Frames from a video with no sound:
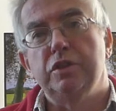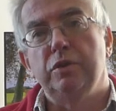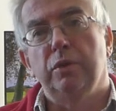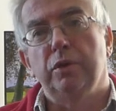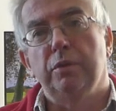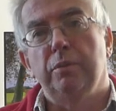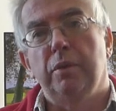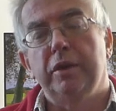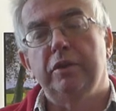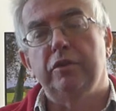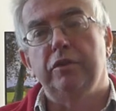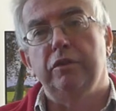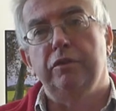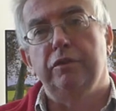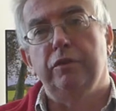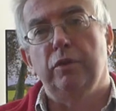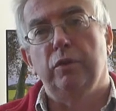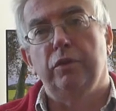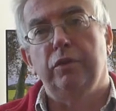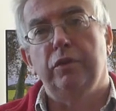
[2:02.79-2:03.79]
on a Micro
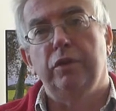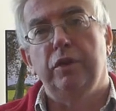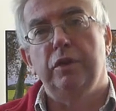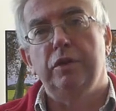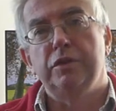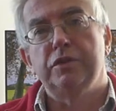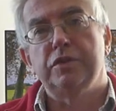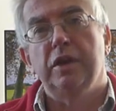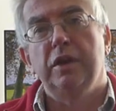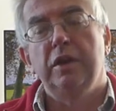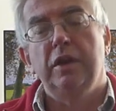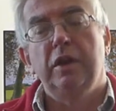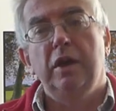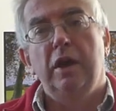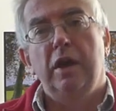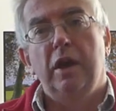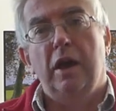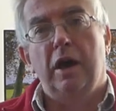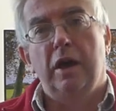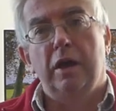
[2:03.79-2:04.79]
Four Thirds,
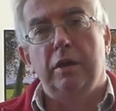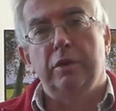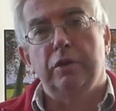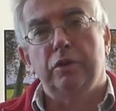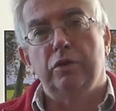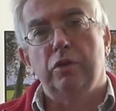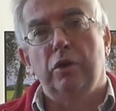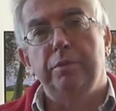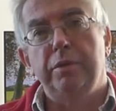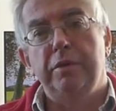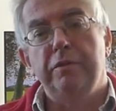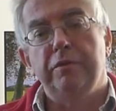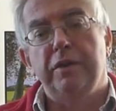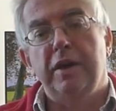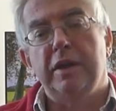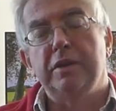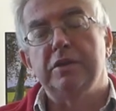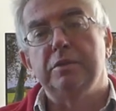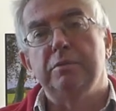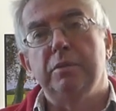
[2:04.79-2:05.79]
the cropping
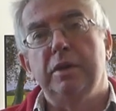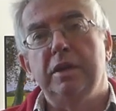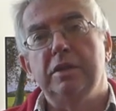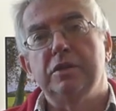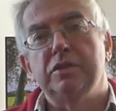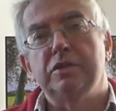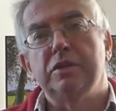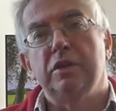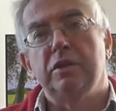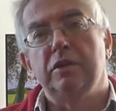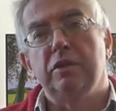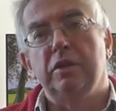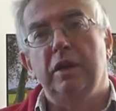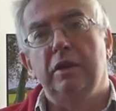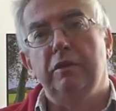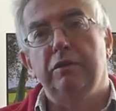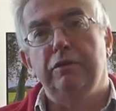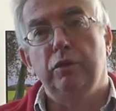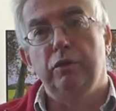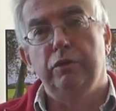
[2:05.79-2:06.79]
factor means that the
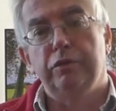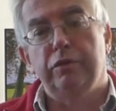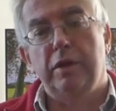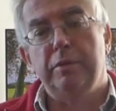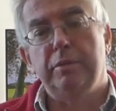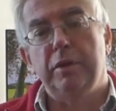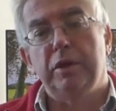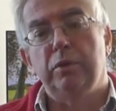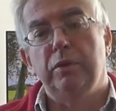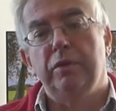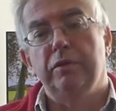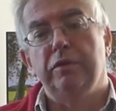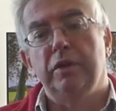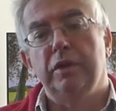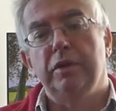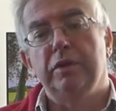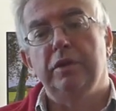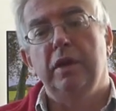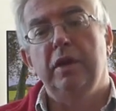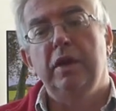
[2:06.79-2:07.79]
full frame
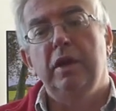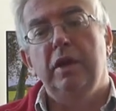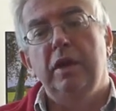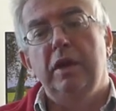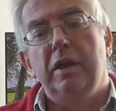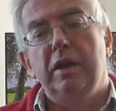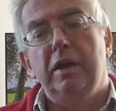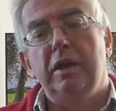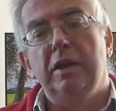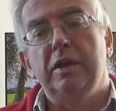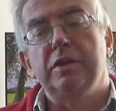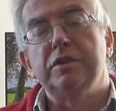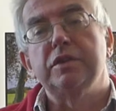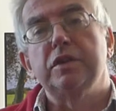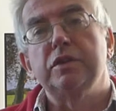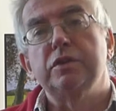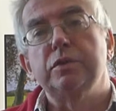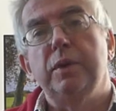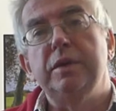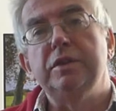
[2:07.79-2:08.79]
equivalent is
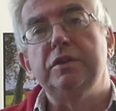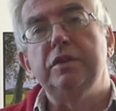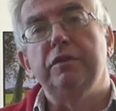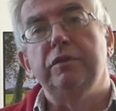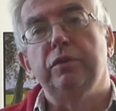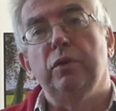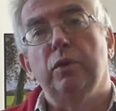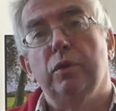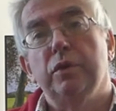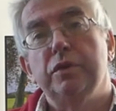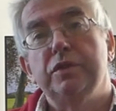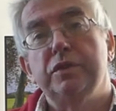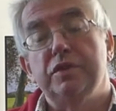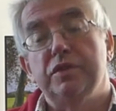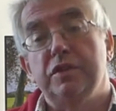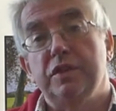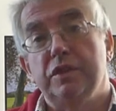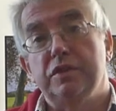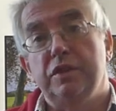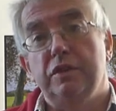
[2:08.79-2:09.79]
24 to
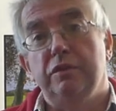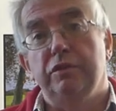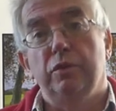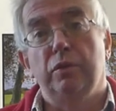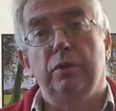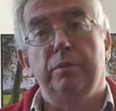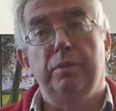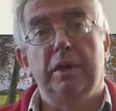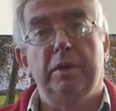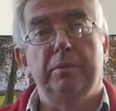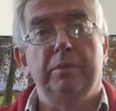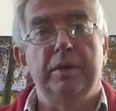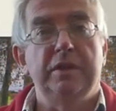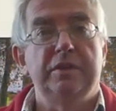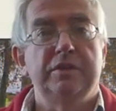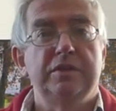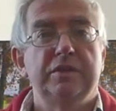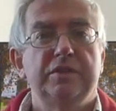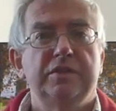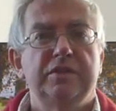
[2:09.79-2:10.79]
64
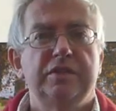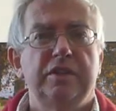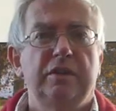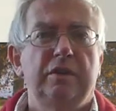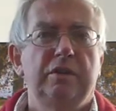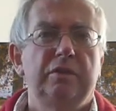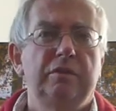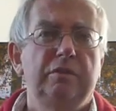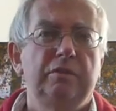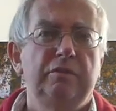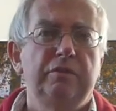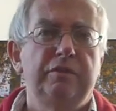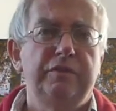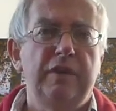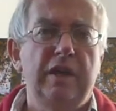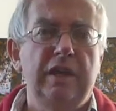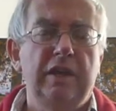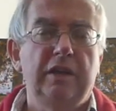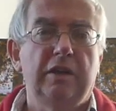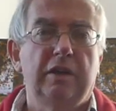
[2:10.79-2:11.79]
millimeters, so
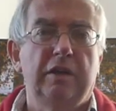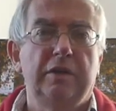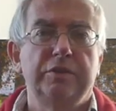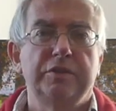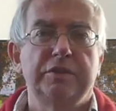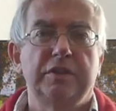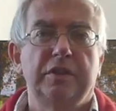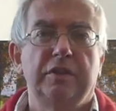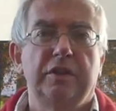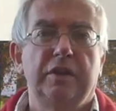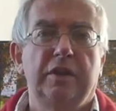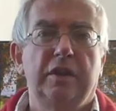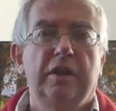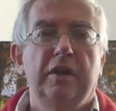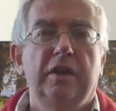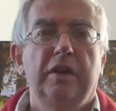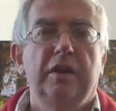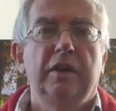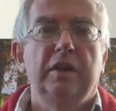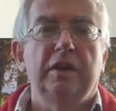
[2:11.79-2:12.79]
fairly close to the
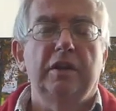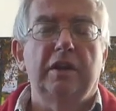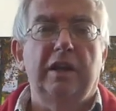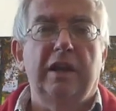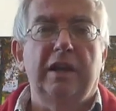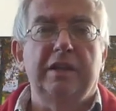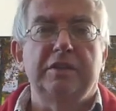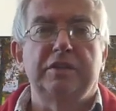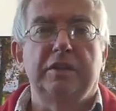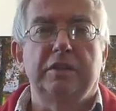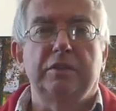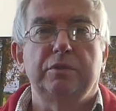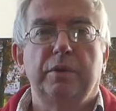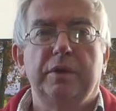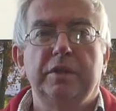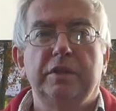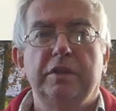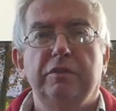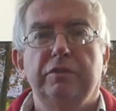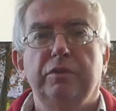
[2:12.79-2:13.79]
classic
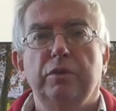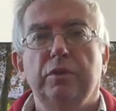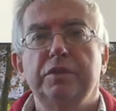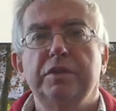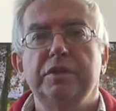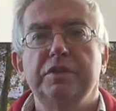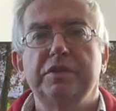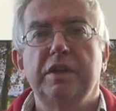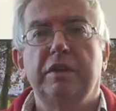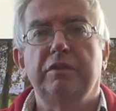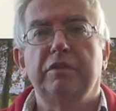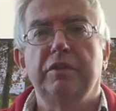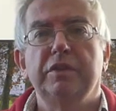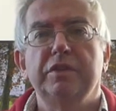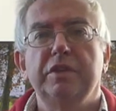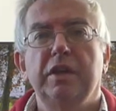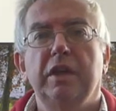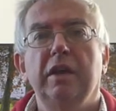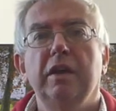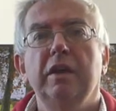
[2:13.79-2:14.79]
24 to
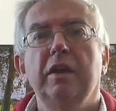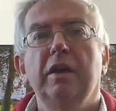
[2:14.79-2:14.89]
70